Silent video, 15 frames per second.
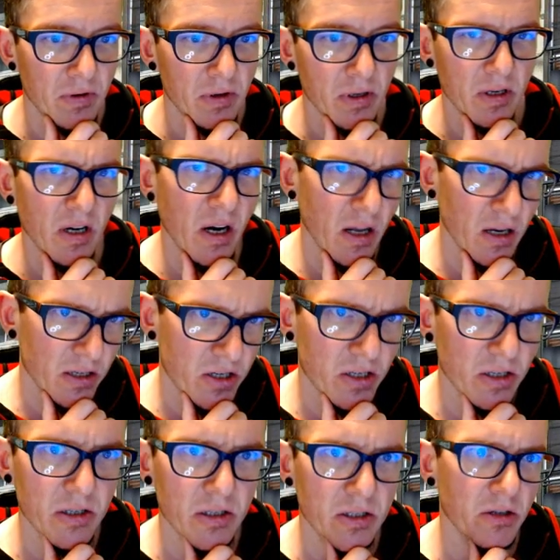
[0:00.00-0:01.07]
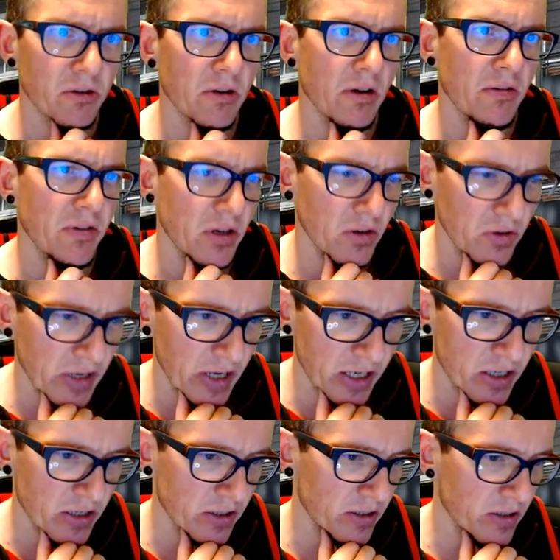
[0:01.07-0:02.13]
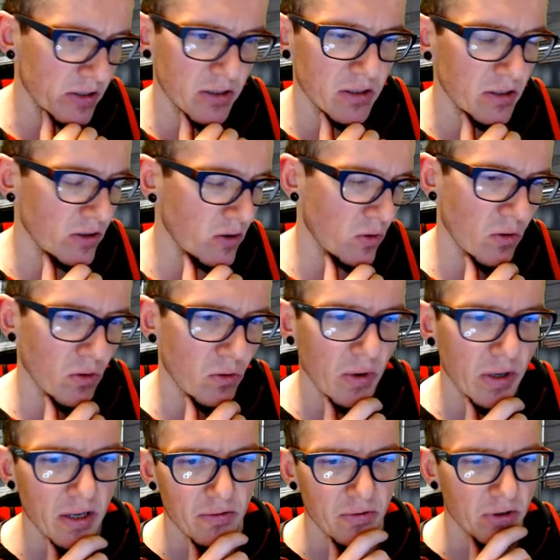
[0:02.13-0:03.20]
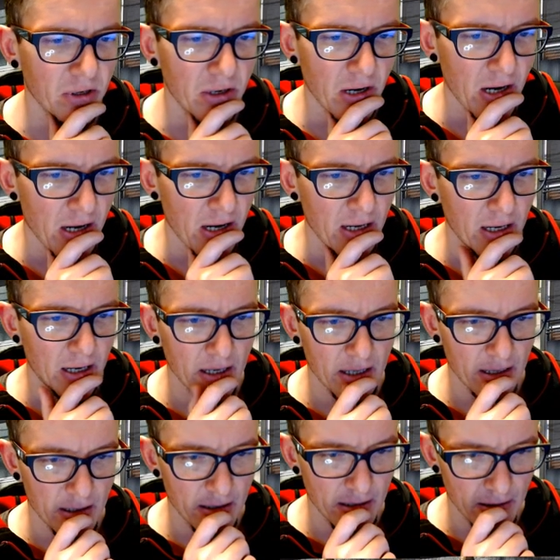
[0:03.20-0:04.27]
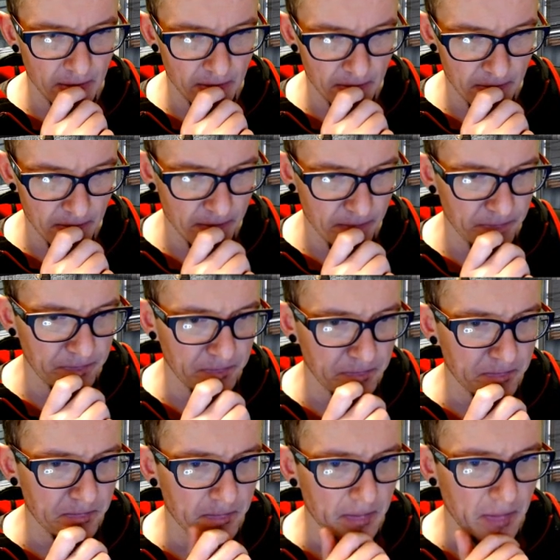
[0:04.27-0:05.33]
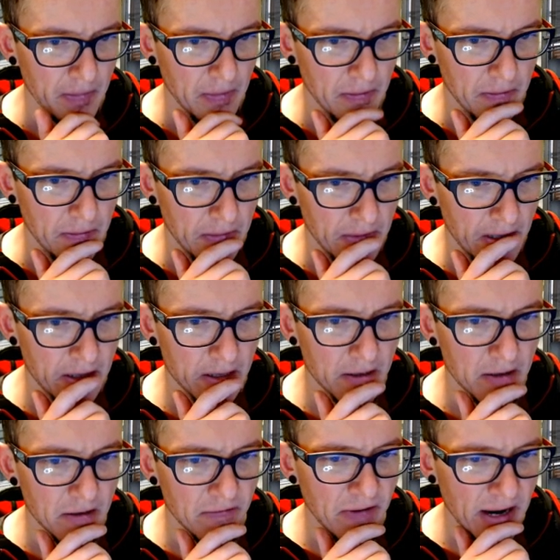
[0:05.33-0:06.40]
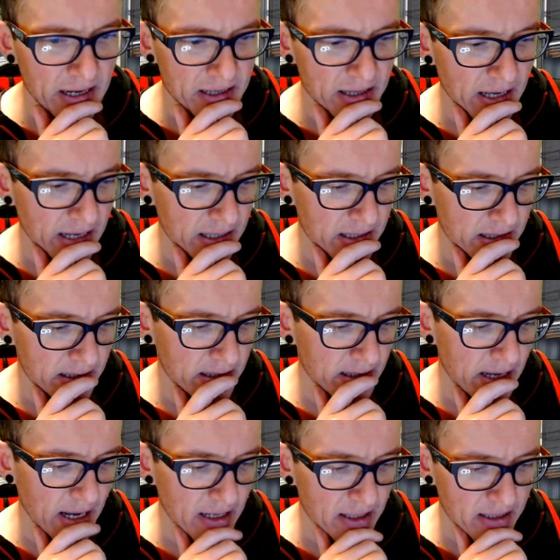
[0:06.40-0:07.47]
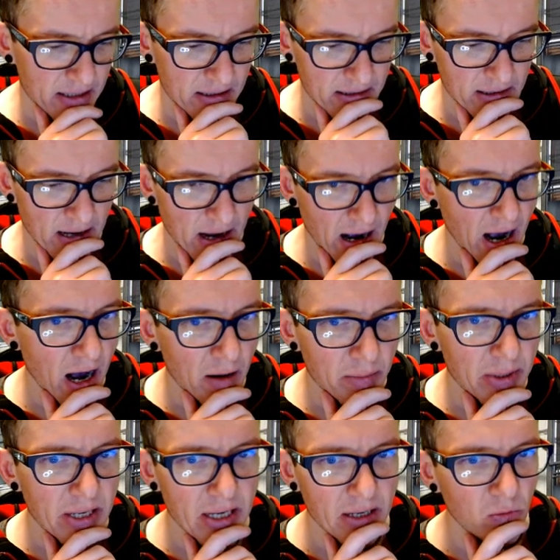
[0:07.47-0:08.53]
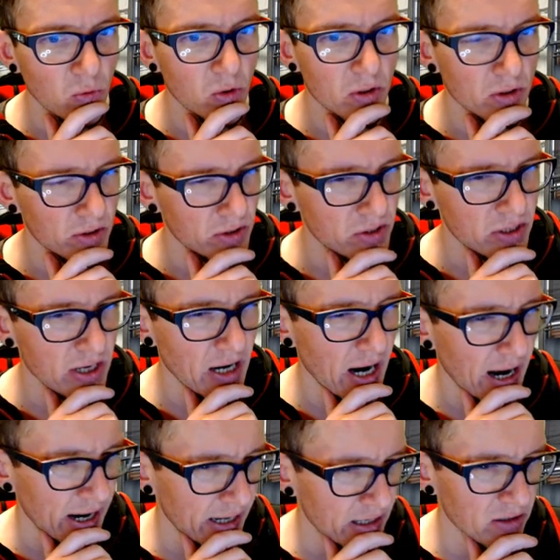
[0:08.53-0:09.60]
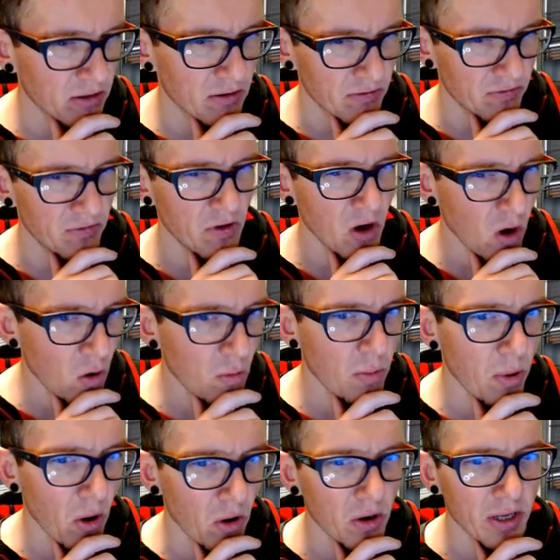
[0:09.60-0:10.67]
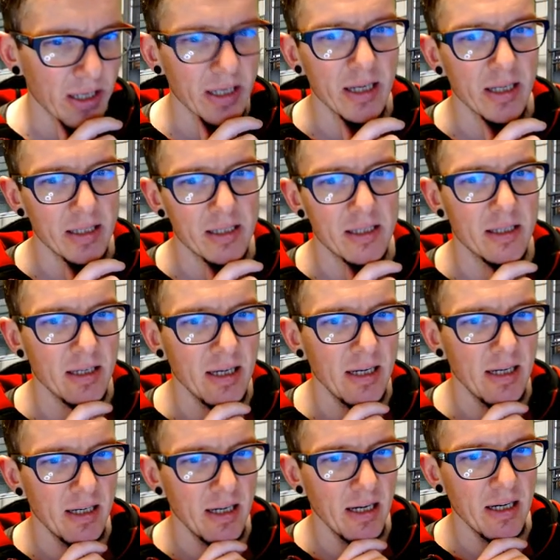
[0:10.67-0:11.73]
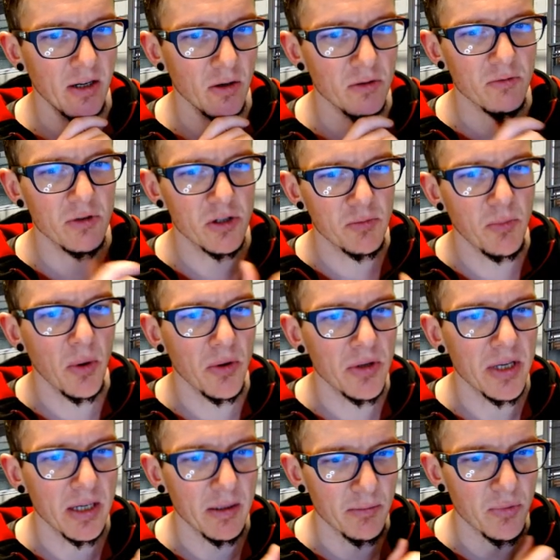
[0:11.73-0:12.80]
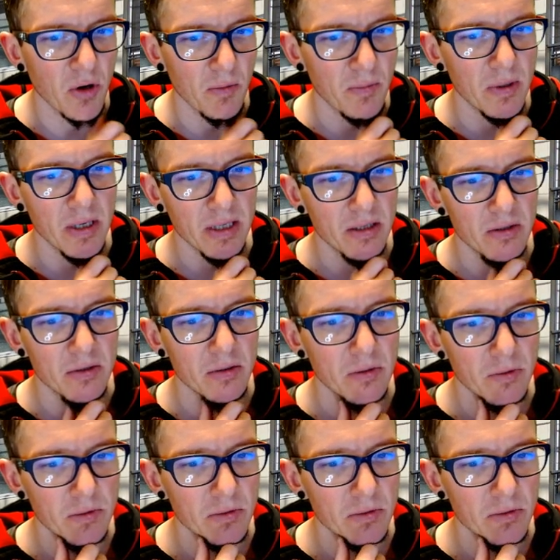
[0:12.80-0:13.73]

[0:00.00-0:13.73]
culture, geographic location, or whatever. The fact that Abe was kind of lowballing it in not responding properly to